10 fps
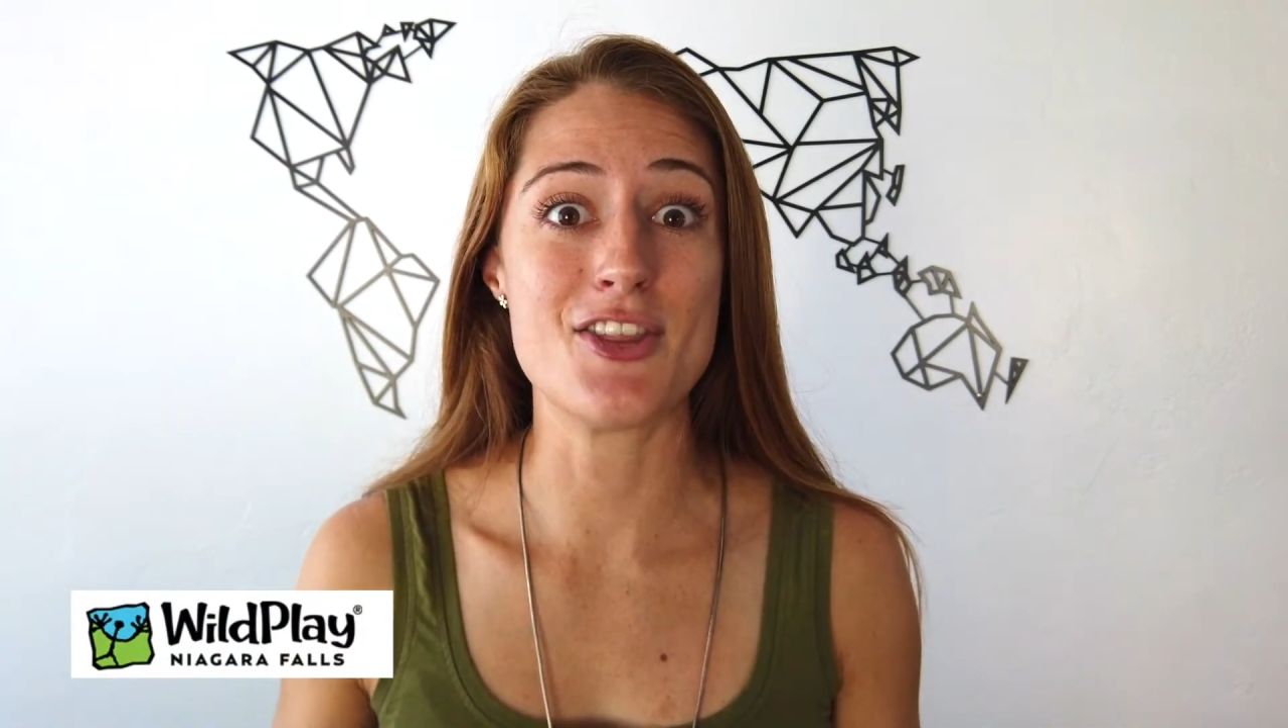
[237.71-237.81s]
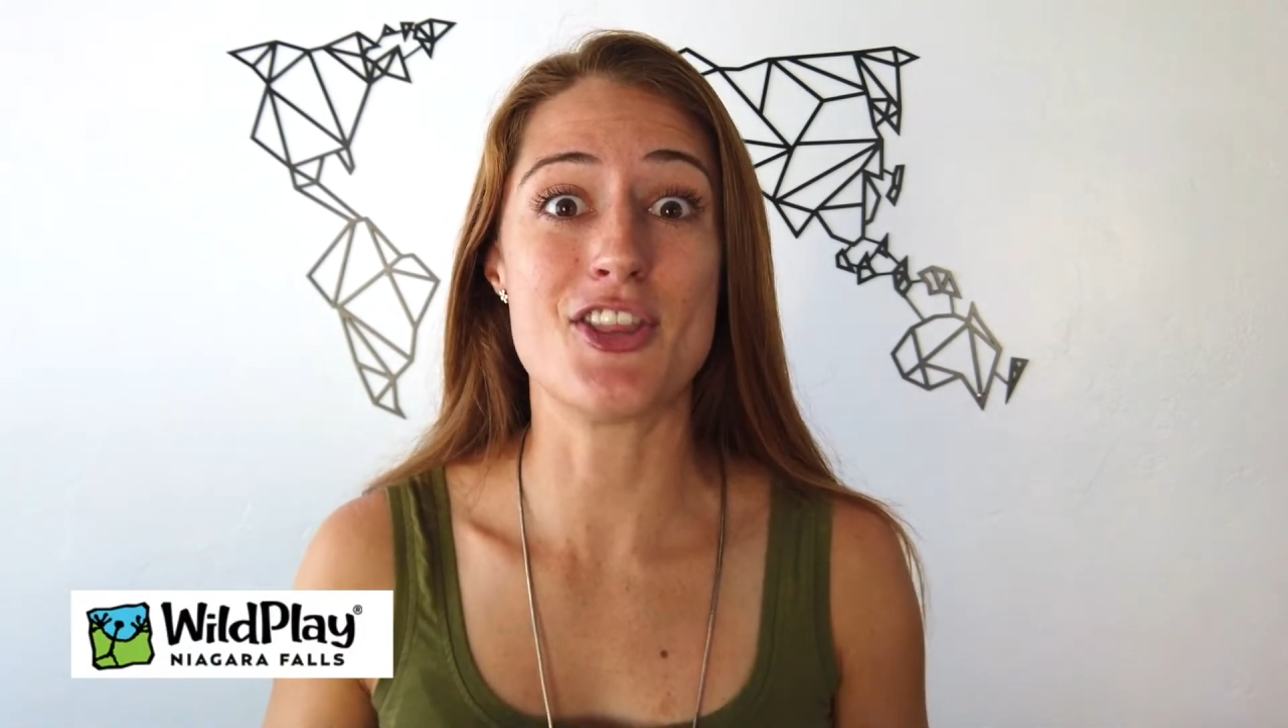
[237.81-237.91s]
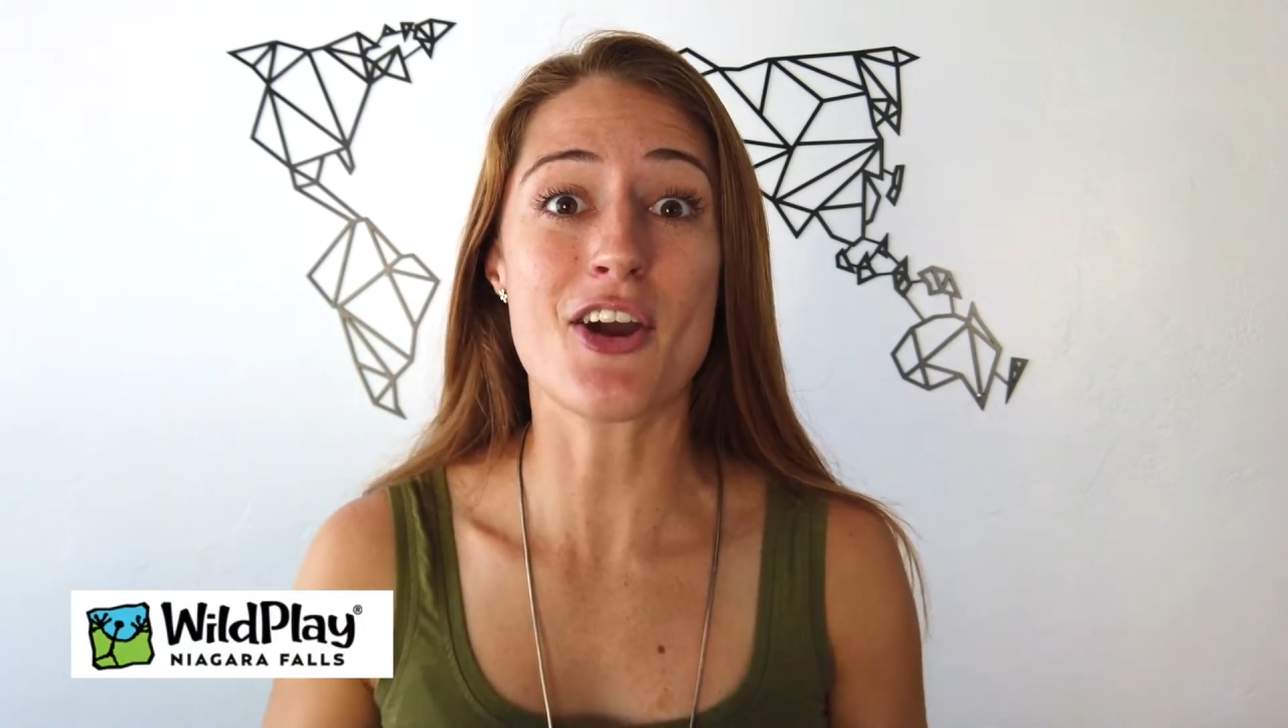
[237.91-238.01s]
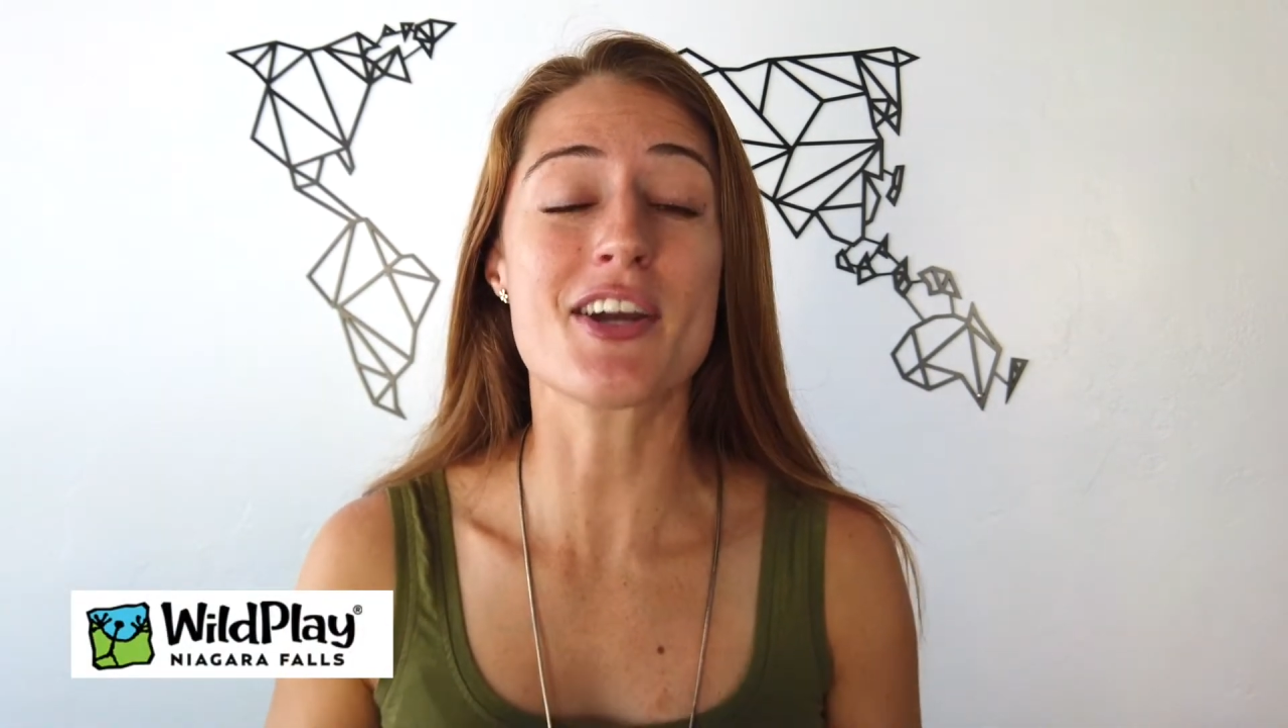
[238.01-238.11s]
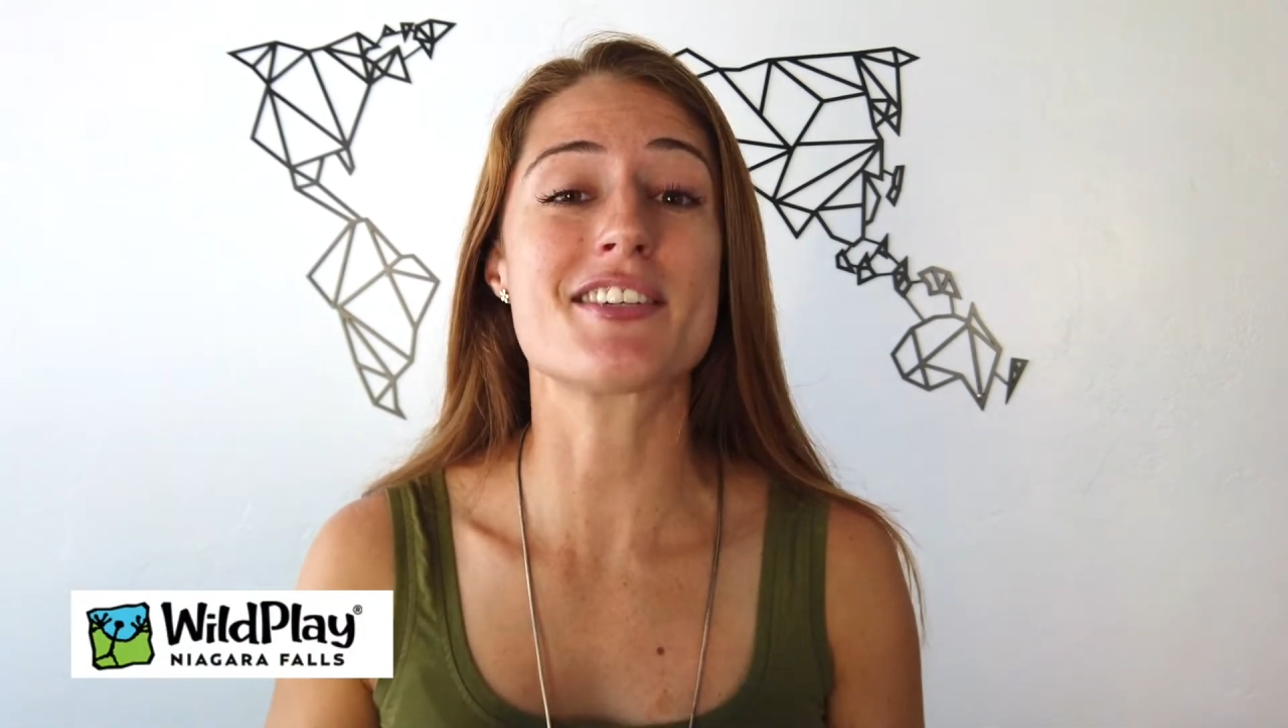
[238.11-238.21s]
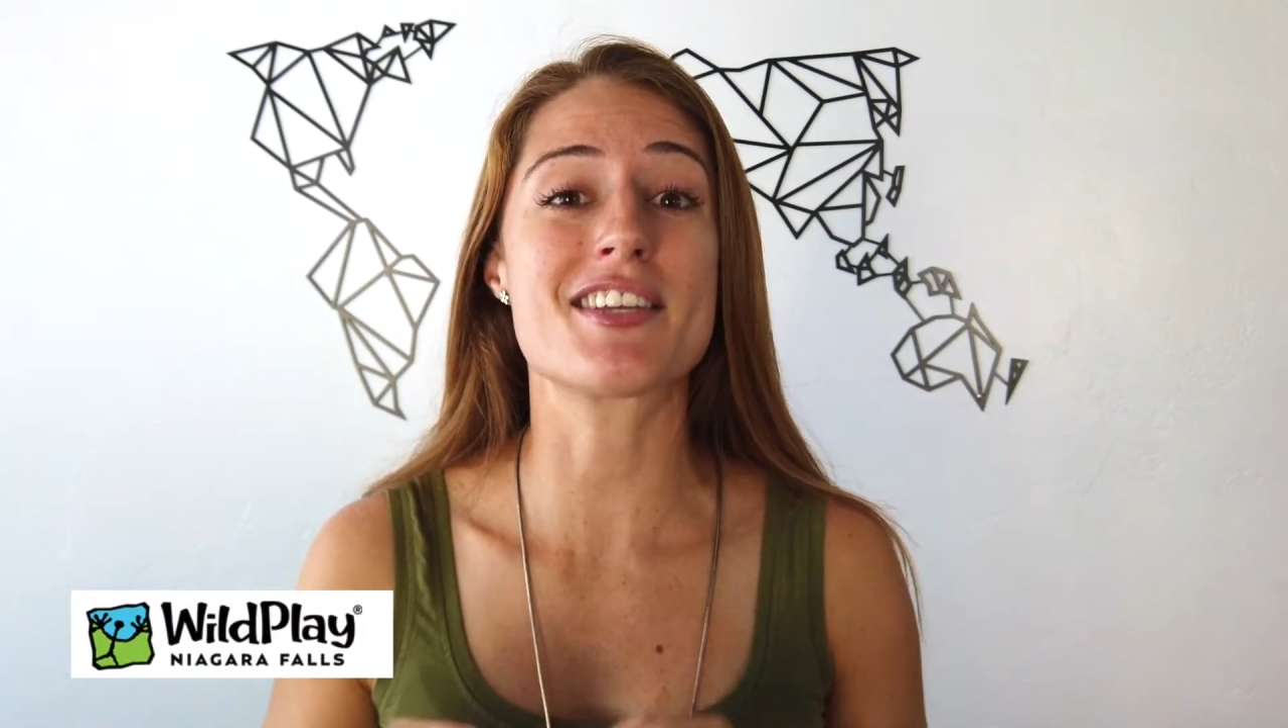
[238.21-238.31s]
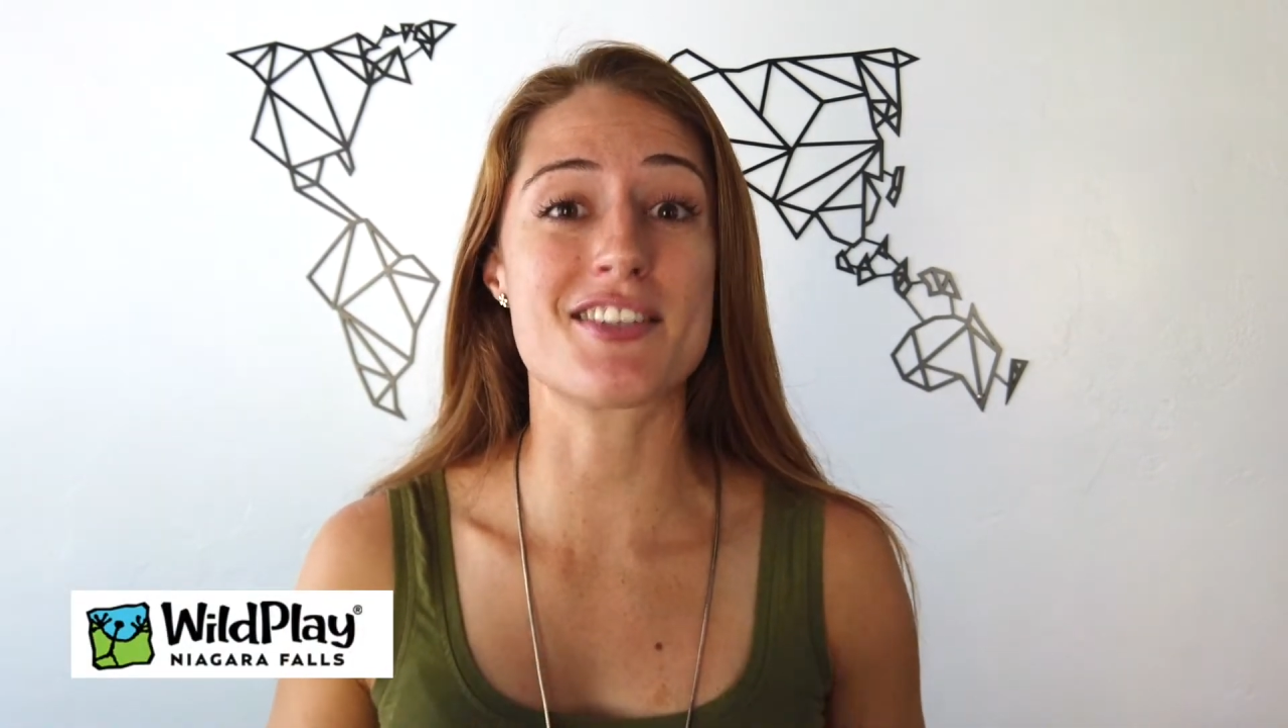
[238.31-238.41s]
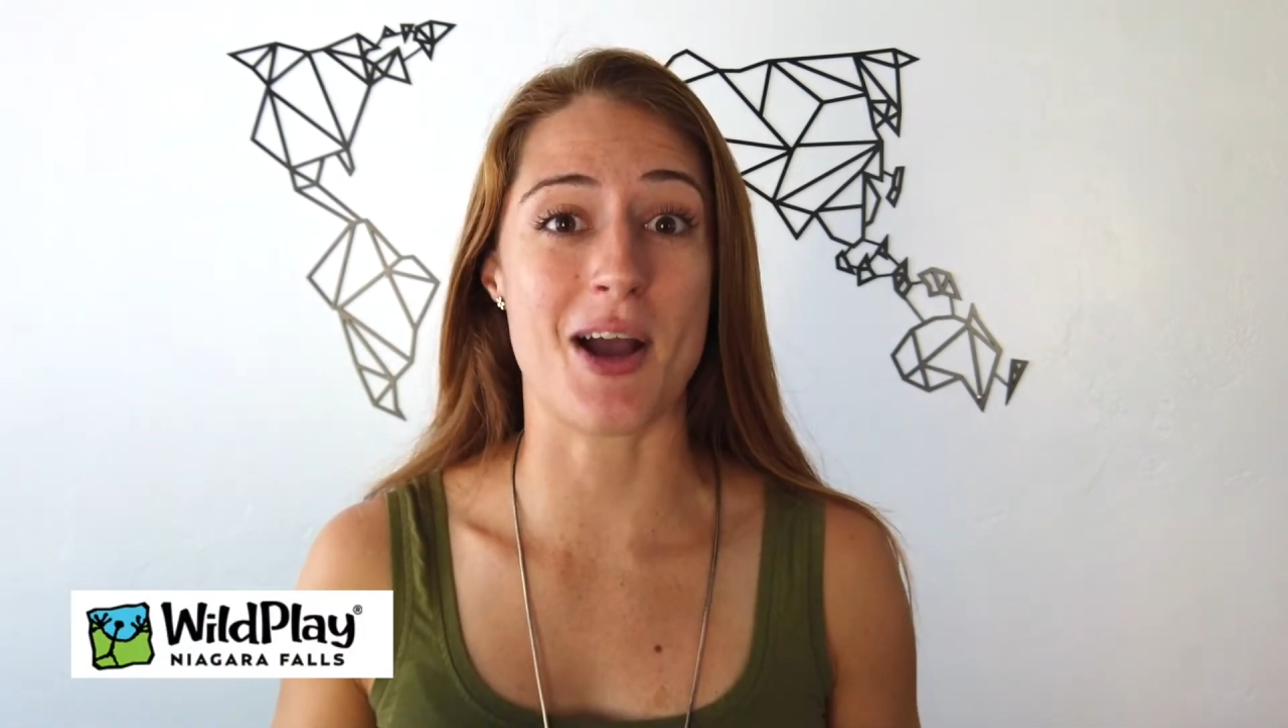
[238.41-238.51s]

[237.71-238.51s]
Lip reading: There is this